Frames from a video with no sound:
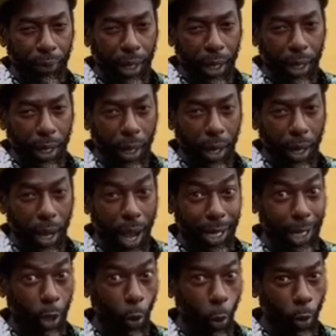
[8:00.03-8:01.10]
just go pick
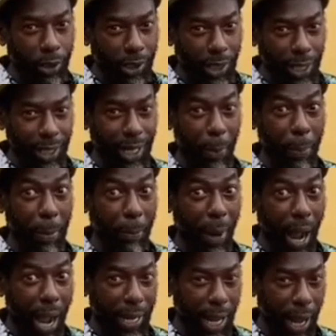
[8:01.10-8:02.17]
up some artists and
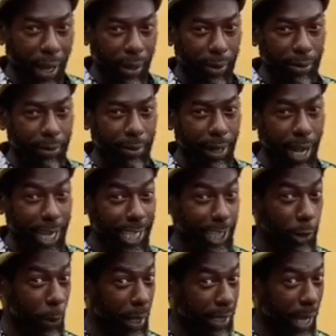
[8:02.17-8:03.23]
decide to watch it
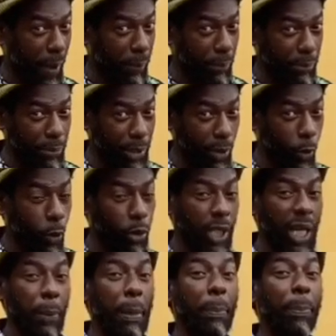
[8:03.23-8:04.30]
more you and you and
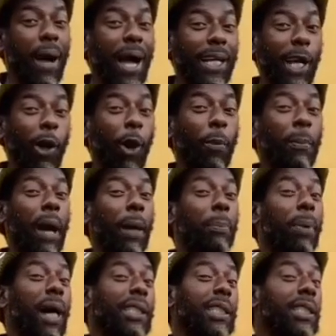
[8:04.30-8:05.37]
this are
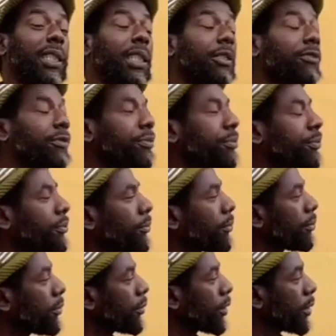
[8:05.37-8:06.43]
no
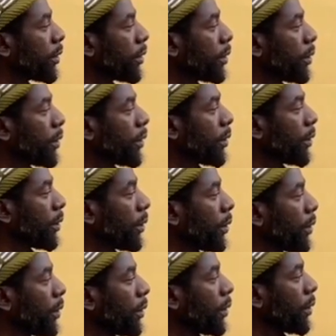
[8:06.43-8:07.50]
vet
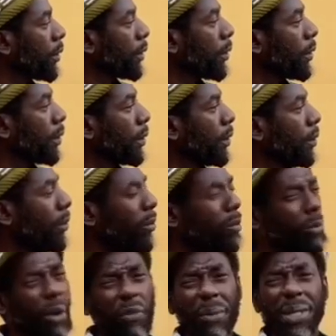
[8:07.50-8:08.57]
the artists them
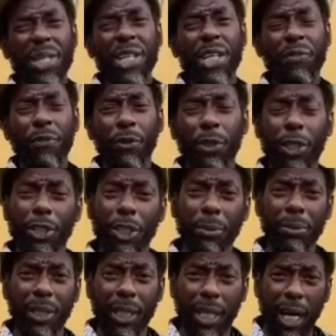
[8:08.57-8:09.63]
I vet we
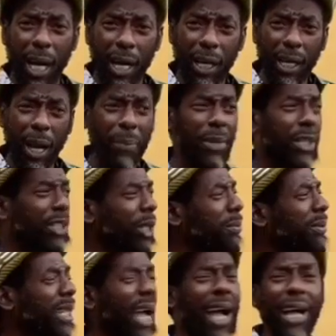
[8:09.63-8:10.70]
want to be a part of the
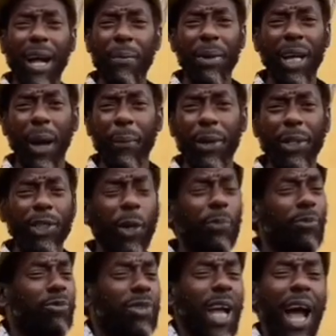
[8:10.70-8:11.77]
project. And this is a
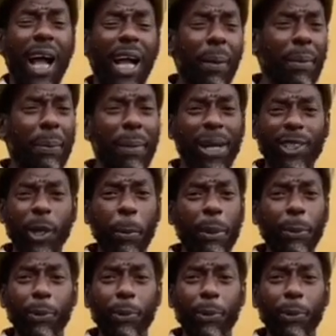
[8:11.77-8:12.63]
great project, people.